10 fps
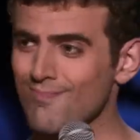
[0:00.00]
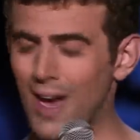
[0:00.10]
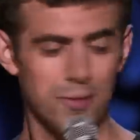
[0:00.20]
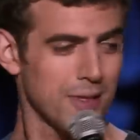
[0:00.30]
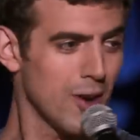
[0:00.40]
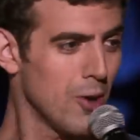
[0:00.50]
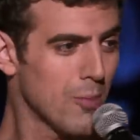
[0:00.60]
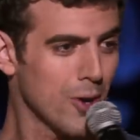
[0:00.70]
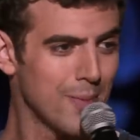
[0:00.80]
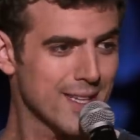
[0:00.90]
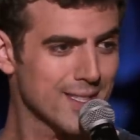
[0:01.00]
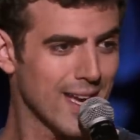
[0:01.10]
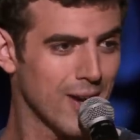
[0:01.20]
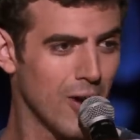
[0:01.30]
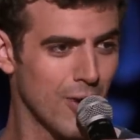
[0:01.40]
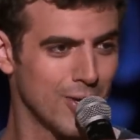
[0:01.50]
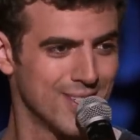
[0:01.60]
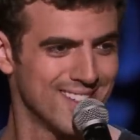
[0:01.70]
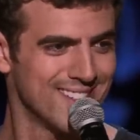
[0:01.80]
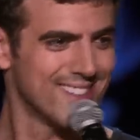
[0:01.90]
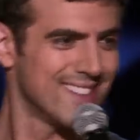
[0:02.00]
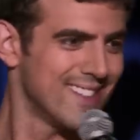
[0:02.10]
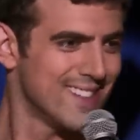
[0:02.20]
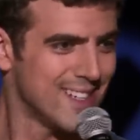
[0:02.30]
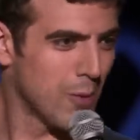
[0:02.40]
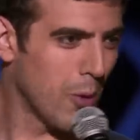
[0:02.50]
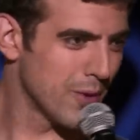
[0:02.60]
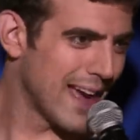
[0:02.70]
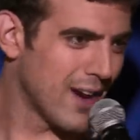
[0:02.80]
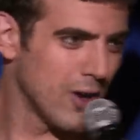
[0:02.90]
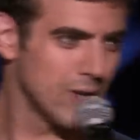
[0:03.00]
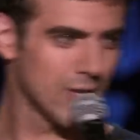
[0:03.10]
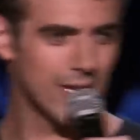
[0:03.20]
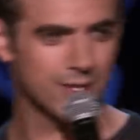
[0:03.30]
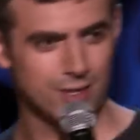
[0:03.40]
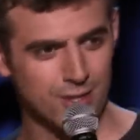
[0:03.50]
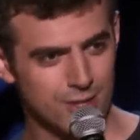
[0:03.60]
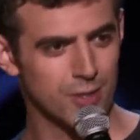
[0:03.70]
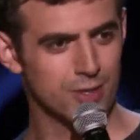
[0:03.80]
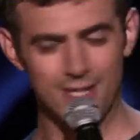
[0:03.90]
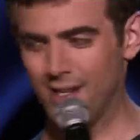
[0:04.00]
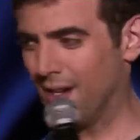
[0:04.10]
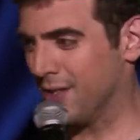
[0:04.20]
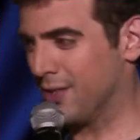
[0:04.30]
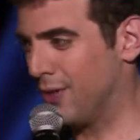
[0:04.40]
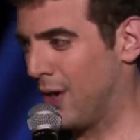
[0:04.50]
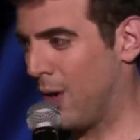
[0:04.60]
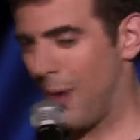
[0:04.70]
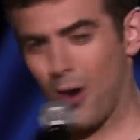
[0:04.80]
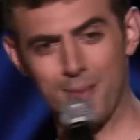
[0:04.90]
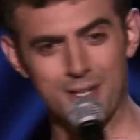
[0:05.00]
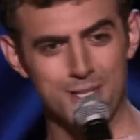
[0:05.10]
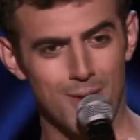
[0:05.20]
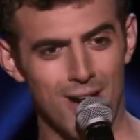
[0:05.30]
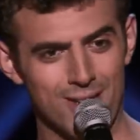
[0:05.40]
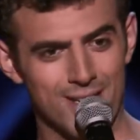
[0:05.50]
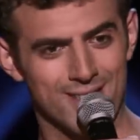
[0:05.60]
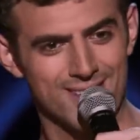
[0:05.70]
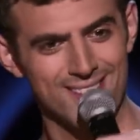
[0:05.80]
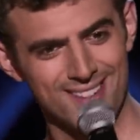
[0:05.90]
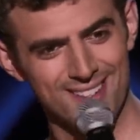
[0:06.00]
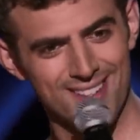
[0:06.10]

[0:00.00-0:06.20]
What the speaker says: I don't think Hallmark makes that card. What would that card look like? Just a dude sitting in a studio apartment smiling?